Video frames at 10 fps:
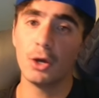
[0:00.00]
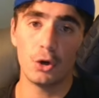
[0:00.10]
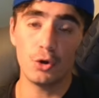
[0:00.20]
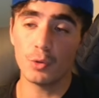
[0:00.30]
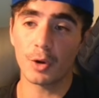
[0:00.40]

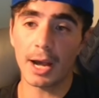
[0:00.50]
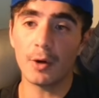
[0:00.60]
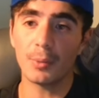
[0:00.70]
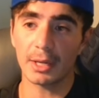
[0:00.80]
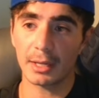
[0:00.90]
who we're
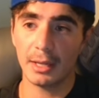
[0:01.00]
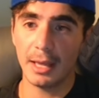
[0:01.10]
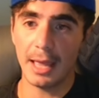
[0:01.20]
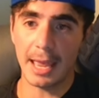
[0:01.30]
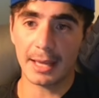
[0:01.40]
helping.
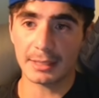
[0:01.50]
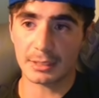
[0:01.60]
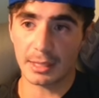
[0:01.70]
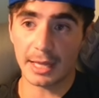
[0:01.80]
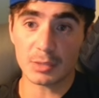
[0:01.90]
And
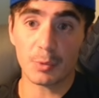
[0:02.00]
that's